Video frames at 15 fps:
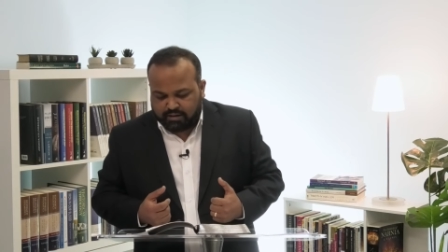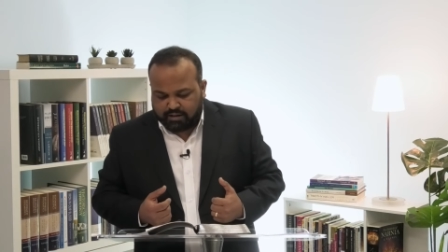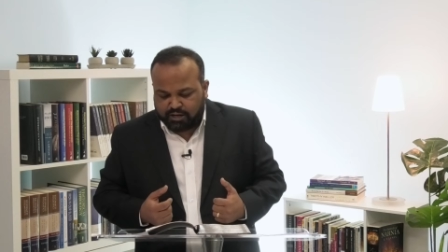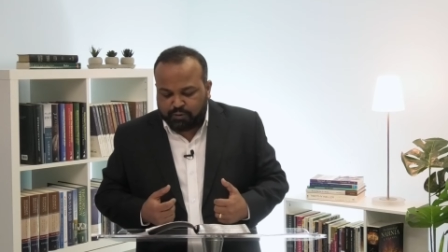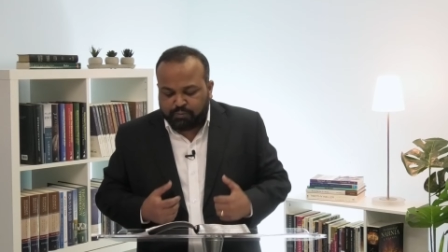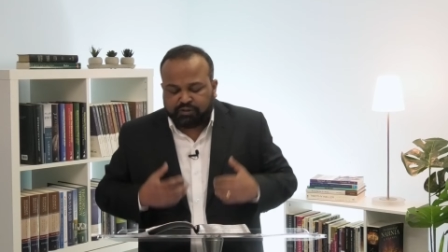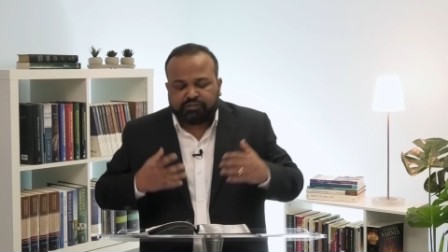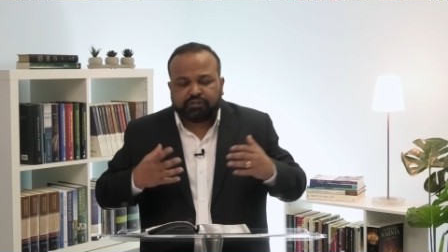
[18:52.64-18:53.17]
And
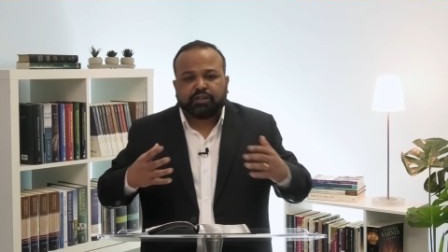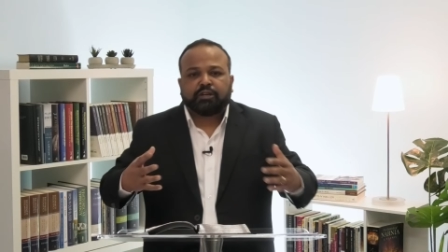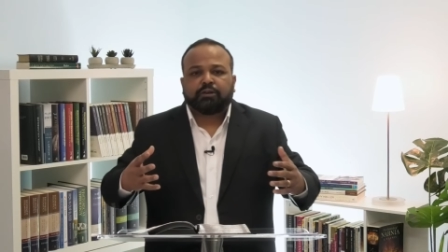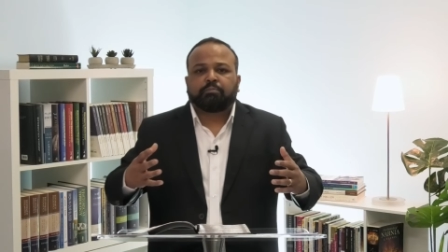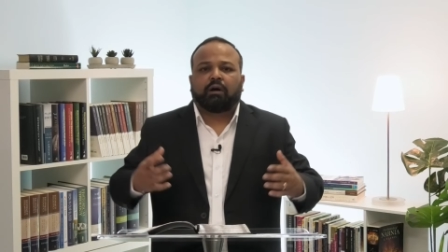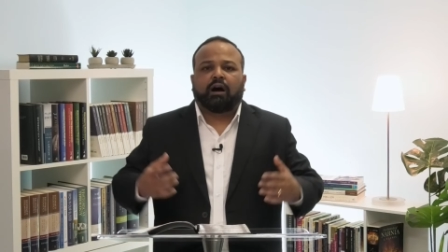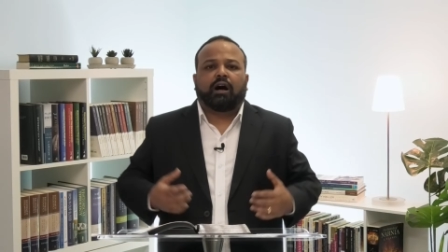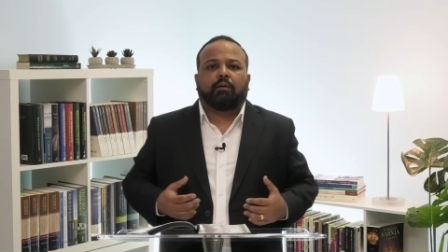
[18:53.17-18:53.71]
you may
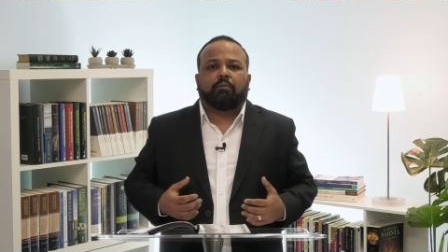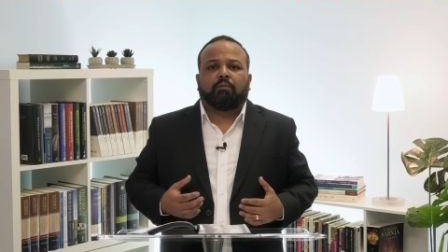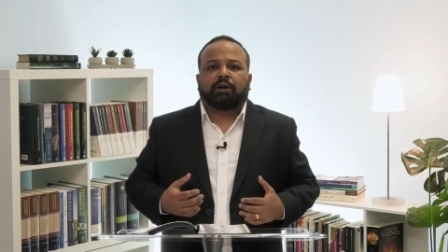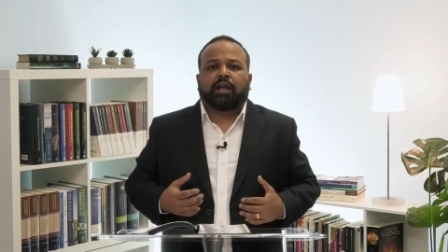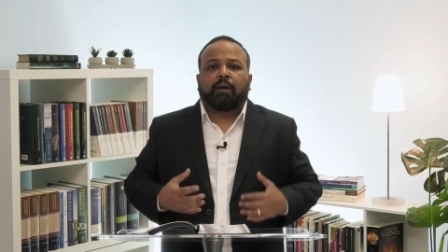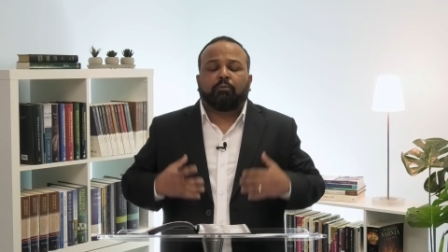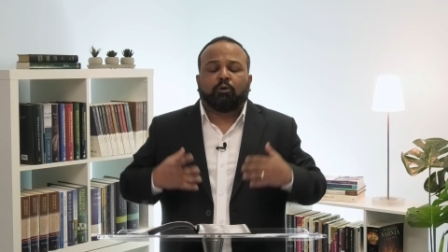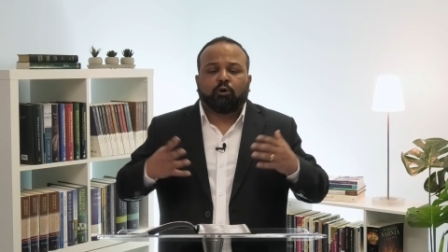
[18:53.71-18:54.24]
say,
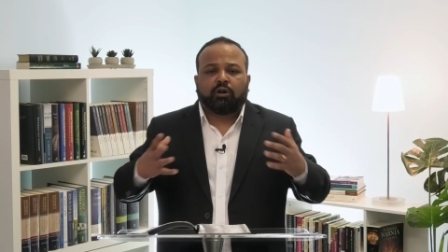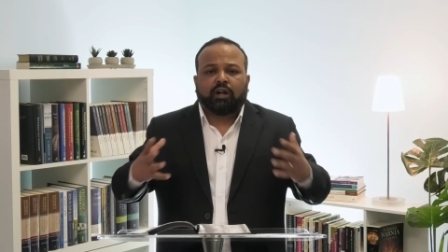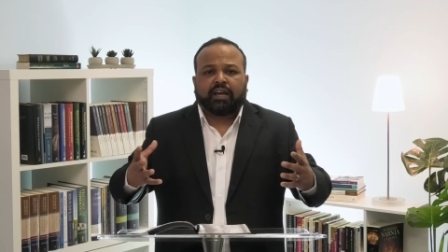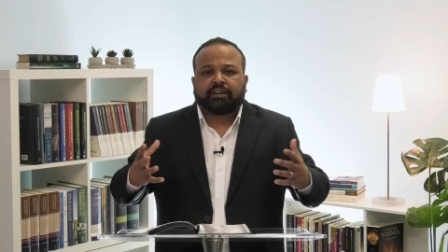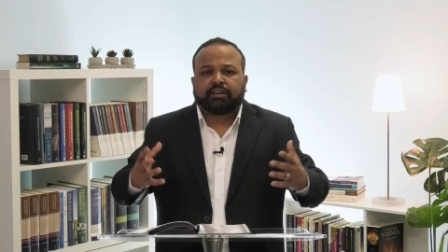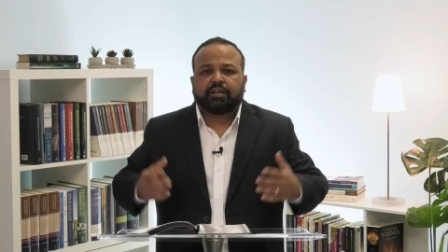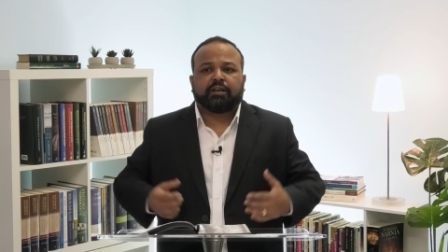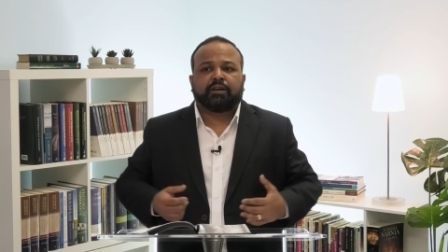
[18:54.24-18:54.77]
but I'm not
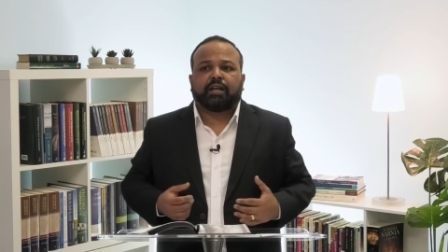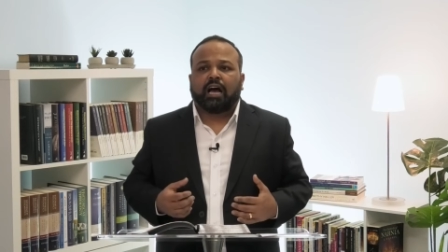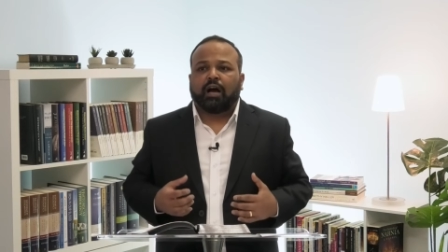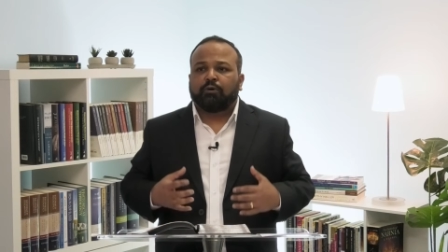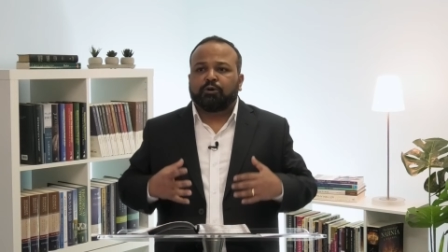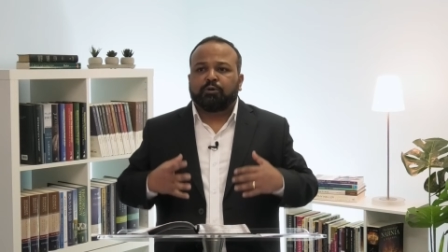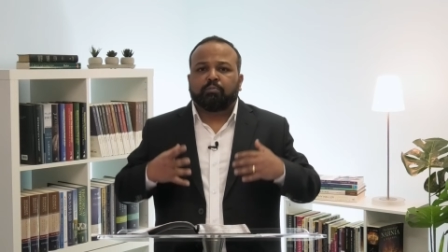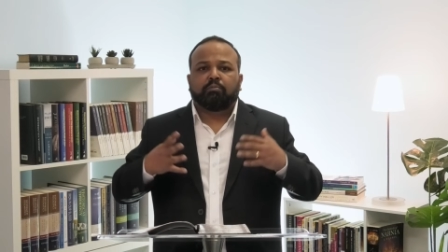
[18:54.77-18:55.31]
like Cain, I
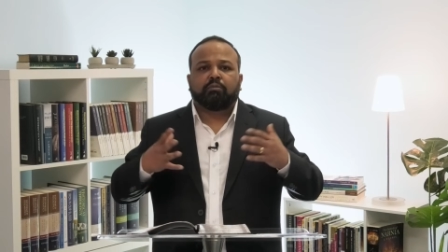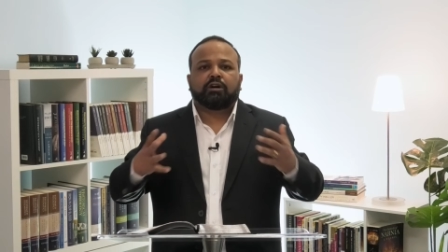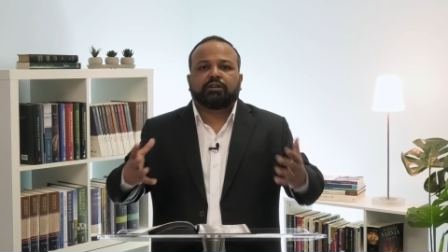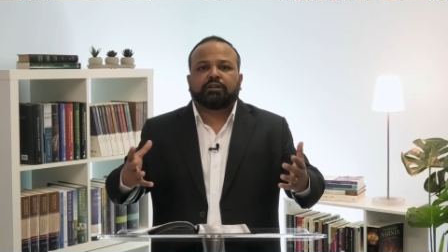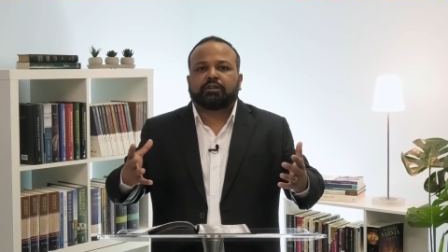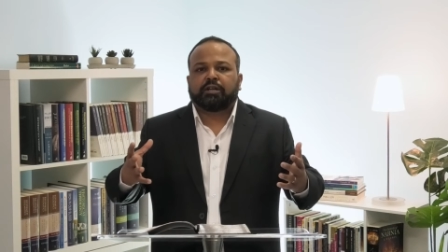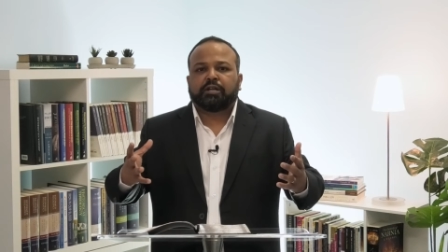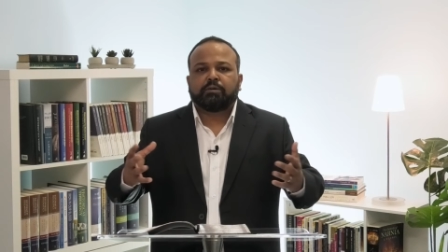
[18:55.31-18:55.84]
won't
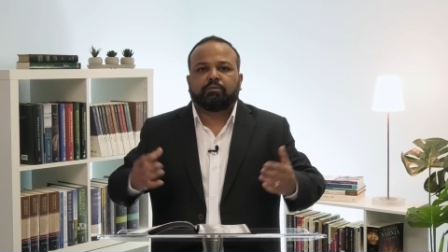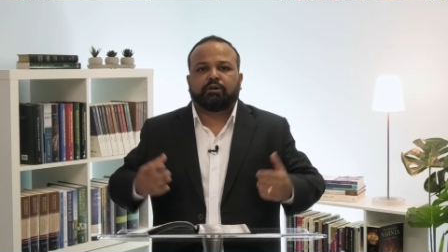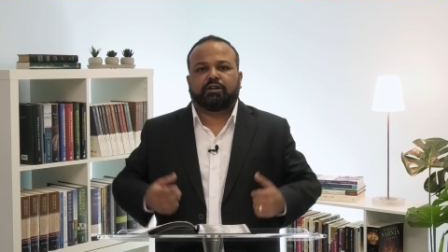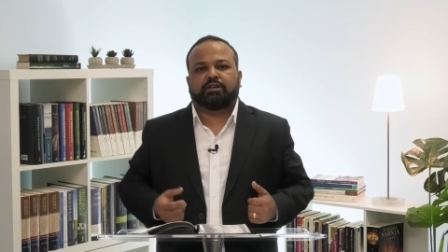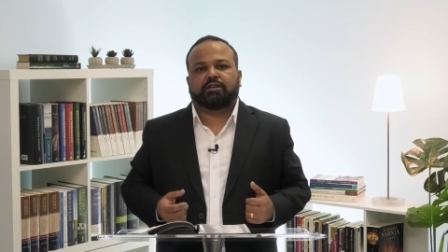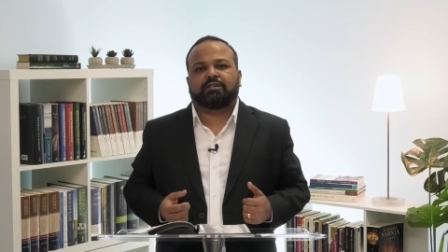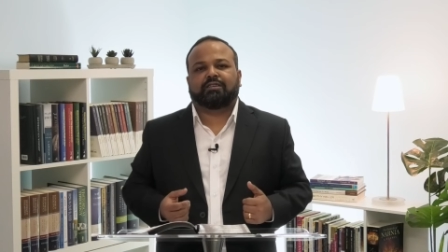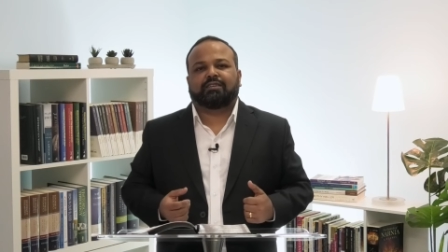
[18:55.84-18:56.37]
murder anybody.